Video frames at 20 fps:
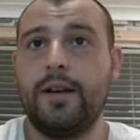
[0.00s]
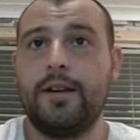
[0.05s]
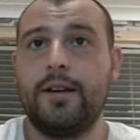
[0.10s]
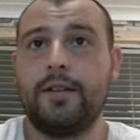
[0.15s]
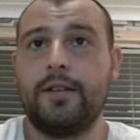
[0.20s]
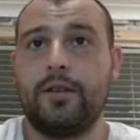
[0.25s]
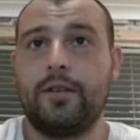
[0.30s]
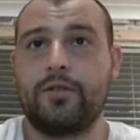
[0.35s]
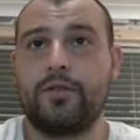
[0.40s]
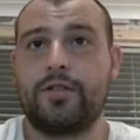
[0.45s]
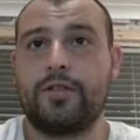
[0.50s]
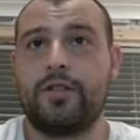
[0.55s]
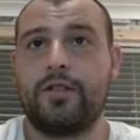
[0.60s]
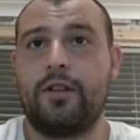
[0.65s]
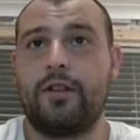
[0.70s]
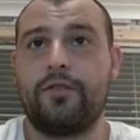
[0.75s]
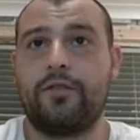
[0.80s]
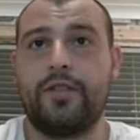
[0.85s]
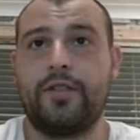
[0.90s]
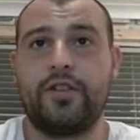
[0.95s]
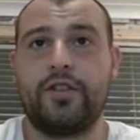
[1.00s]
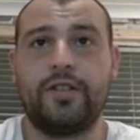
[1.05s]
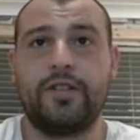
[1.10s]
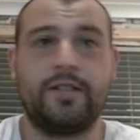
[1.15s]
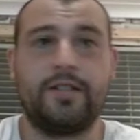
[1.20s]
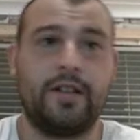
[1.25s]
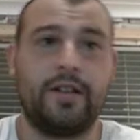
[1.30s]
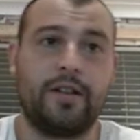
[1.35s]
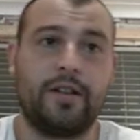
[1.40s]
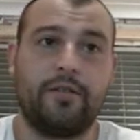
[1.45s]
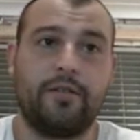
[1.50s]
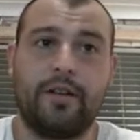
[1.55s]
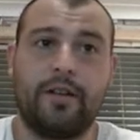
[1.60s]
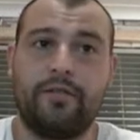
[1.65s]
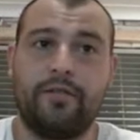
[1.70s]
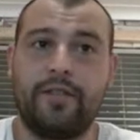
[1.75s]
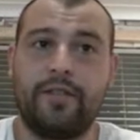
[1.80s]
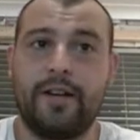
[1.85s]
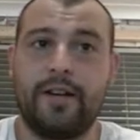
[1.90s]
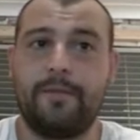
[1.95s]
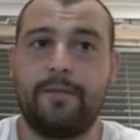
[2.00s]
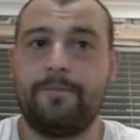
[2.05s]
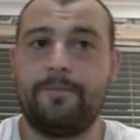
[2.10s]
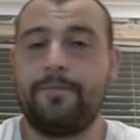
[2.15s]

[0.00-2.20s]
Though Stockfish isn't a great fan.